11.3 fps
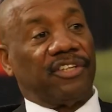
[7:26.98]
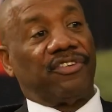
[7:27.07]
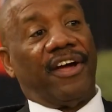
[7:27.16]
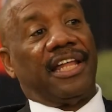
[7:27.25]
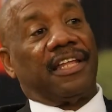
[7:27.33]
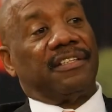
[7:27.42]

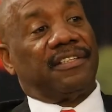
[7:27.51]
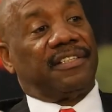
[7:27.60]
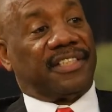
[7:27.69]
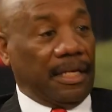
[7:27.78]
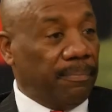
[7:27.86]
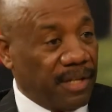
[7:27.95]
had to
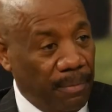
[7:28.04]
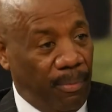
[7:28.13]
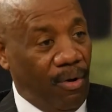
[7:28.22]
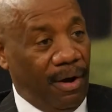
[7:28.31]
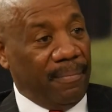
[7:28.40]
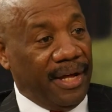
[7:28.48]
set up the
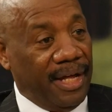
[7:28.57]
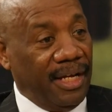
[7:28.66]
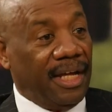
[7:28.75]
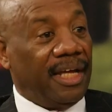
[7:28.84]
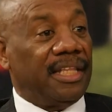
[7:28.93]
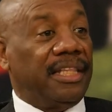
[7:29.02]
appointment.
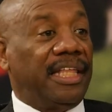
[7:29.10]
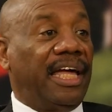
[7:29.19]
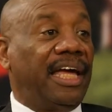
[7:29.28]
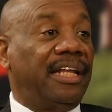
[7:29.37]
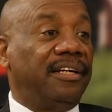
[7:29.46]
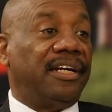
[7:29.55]

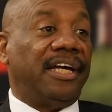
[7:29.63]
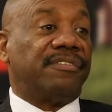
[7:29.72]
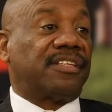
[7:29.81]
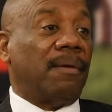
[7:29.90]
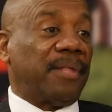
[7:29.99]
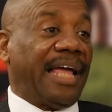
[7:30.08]
Then if
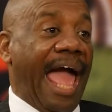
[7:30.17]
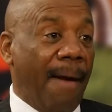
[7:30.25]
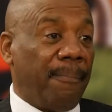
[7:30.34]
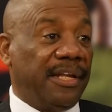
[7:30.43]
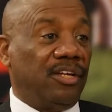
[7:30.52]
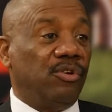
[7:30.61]
something
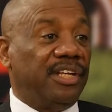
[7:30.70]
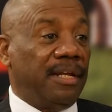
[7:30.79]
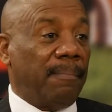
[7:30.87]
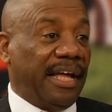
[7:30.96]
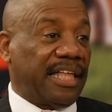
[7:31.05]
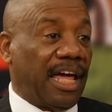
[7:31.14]
happened and you didn't
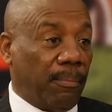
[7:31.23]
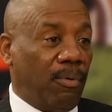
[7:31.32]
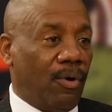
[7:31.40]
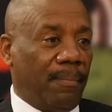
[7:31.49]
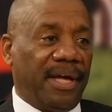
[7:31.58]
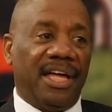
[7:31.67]
make that
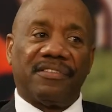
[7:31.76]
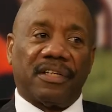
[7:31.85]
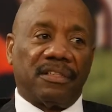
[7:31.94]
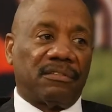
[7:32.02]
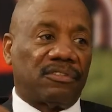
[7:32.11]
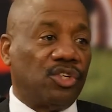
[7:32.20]
appointment, it's
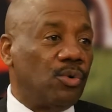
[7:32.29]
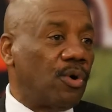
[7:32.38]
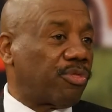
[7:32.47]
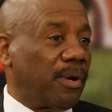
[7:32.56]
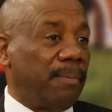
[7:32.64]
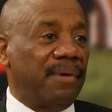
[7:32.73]
2 or
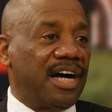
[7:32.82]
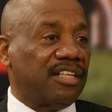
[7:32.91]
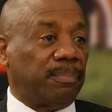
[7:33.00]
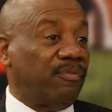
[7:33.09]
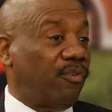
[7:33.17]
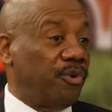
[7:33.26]
3 months
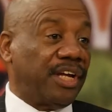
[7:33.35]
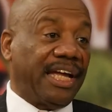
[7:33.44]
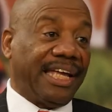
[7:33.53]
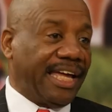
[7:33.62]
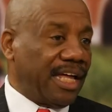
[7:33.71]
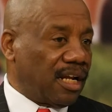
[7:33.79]
before you
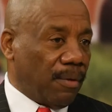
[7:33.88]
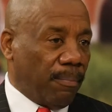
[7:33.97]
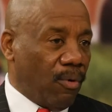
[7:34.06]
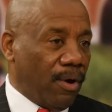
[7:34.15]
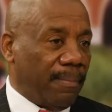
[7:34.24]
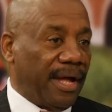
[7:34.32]
can get an
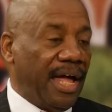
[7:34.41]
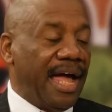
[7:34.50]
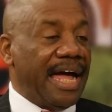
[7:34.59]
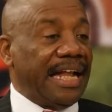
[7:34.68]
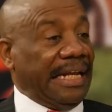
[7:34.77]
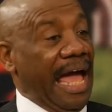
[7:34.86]
appointment.
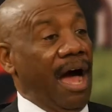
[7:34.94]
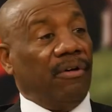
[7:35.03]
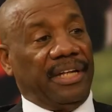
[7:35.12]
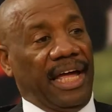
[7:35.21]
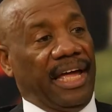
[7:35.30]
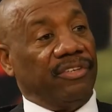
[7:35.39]

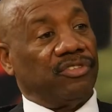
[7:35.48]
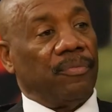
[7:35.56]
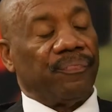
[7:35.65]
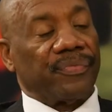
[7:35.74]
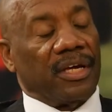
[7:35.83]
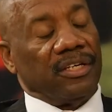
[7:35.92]
Nowadays,
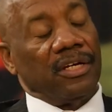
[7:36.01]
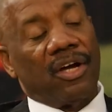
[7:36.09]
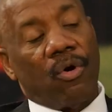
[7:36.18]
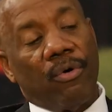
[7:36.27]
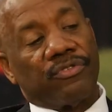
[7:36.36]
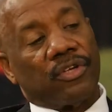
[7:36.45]
you can
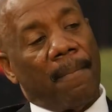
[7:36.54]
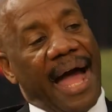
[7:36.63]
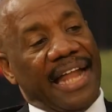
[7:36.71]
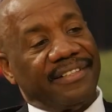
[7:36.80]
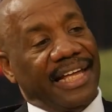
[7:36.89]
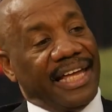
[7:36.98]
go on
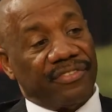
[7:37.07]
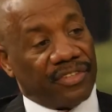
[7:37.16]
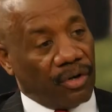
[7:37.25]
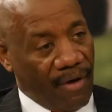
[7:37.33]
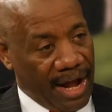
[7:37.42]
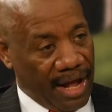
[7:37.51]
somebody's
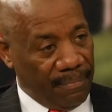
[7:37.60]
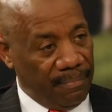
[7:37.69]
Instagram,